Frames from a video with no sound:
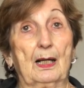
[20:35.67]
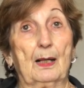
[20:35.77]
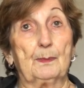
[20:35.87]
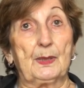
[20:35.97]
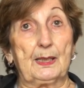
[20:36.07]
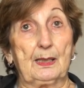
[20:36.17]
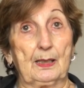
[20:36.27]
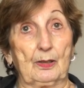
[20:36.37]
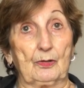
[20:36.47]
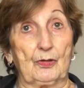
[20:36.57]

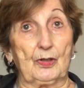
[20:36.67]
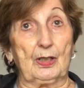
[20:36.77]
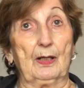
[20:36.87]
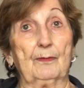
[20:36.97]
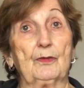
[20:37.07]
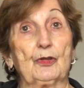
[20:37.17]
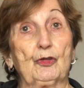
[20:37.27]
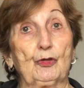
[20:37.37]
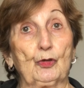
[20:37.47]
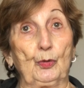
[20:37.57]
upstairs of the
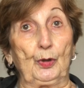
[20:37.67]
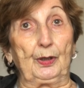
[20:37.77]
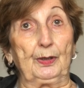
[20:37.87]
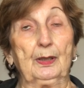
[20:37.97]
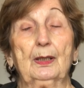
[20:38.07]
store.